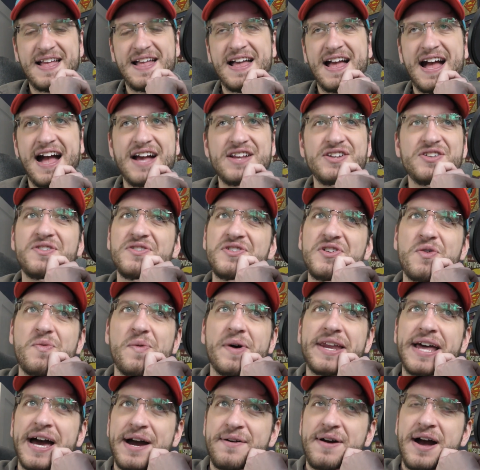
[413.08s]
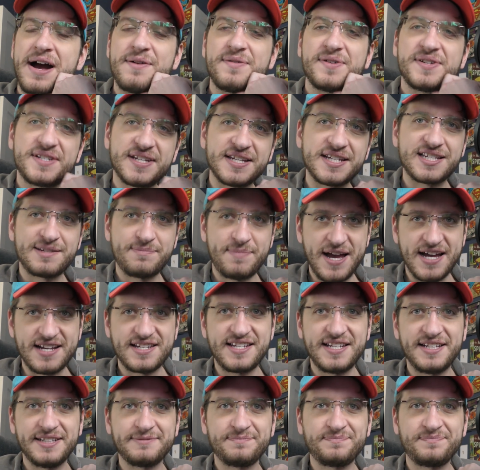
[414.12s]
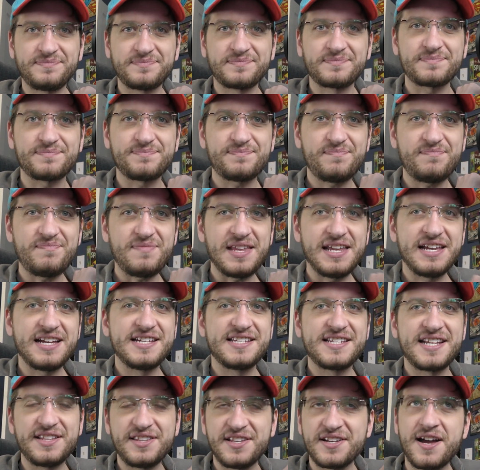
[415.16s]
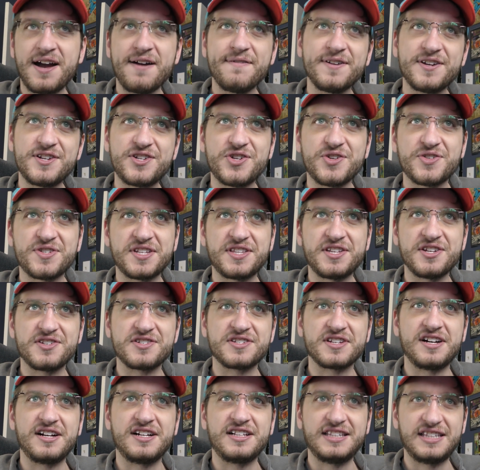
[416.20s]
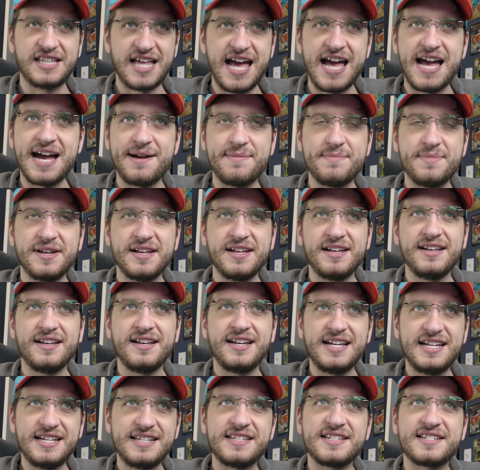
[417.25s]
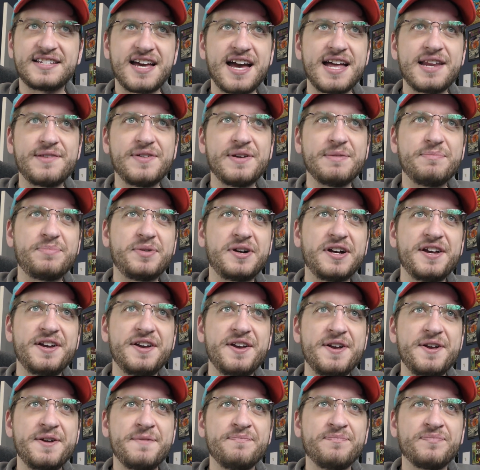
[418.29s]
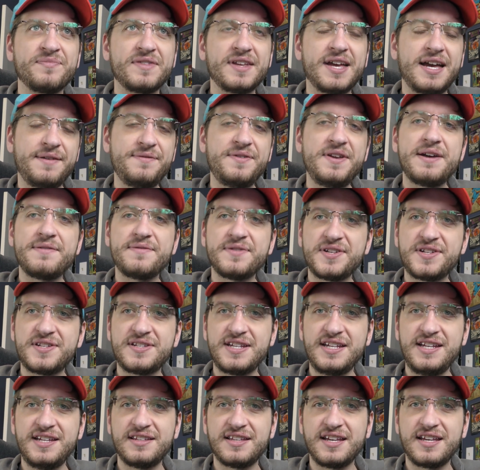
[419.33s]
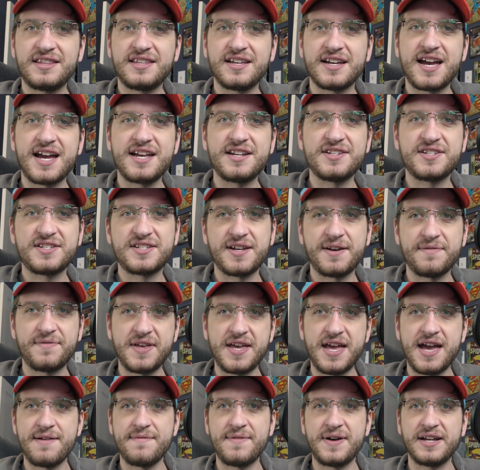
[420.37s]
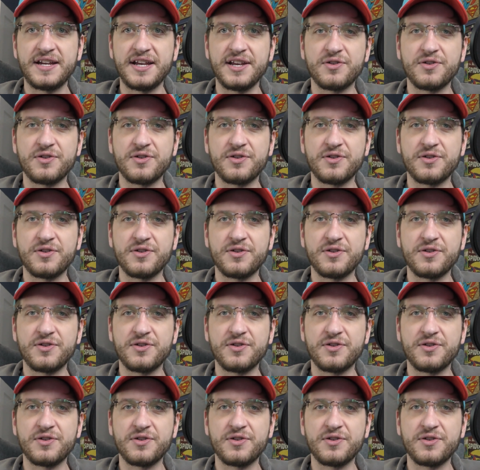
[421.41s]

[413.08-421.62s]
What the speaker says: I don't know what I was expecting, because on the cover it shows that there's a lab inside of it, but have you ever seen like the kind of stuff they have on a